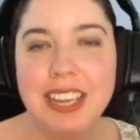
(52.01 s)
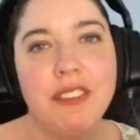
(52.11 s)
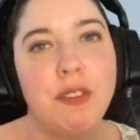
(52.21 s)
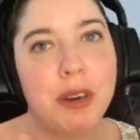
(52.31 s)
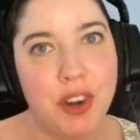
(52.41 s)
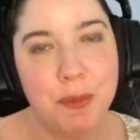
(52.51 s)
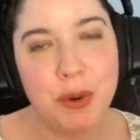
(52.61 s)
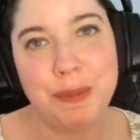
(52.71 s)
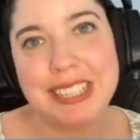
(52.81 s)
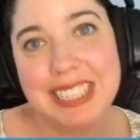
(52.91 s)
If you want to know
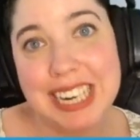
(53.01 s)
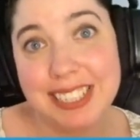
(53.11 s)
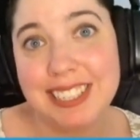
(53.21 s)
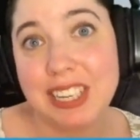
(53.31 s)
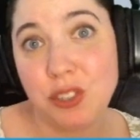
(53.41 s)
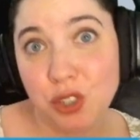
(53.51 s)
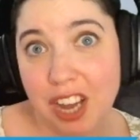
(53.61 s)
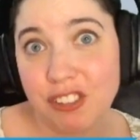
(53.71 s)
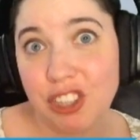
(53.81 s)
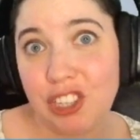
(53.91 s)
more about statuses, I do
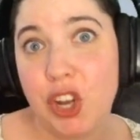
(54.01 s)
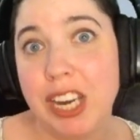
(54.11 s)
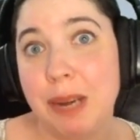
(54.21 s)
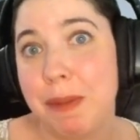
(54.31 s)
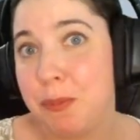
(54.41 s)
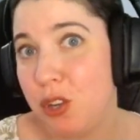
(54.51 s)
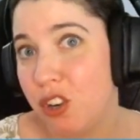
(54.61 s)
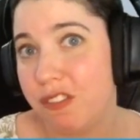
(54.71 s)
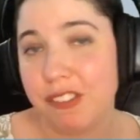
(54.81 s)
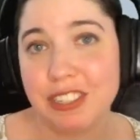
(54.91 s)
cover it a lot in my
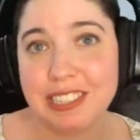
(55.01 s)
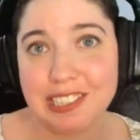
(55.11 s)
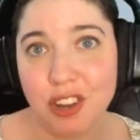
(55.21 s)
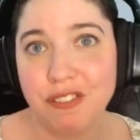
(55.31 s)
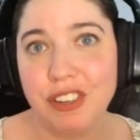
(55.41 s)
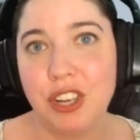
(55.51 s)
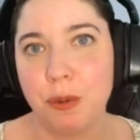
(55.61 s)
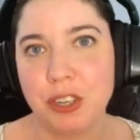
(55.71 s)
Purify versus Lock video,